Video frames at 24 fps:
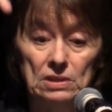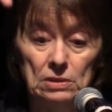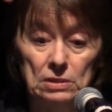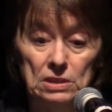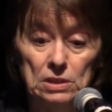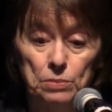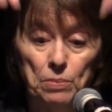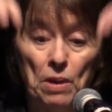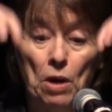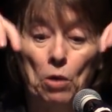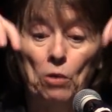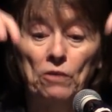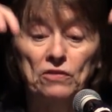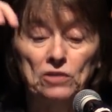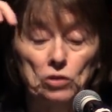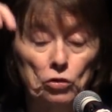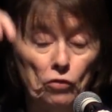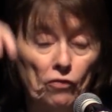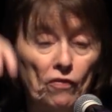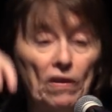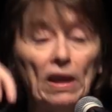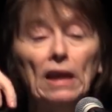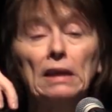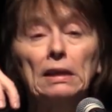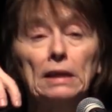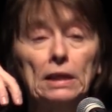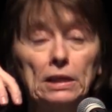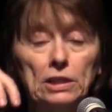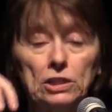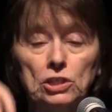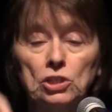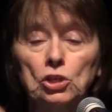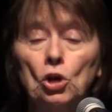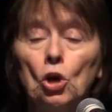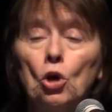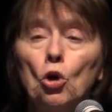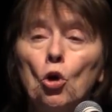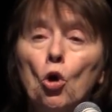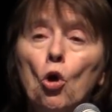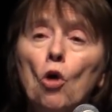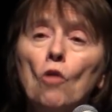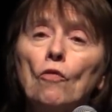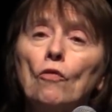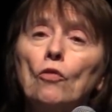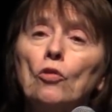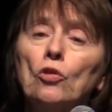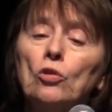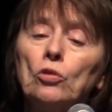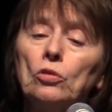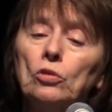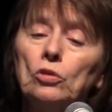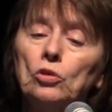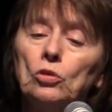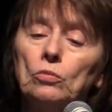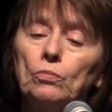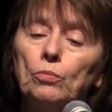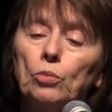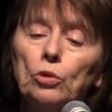this power of surveillance over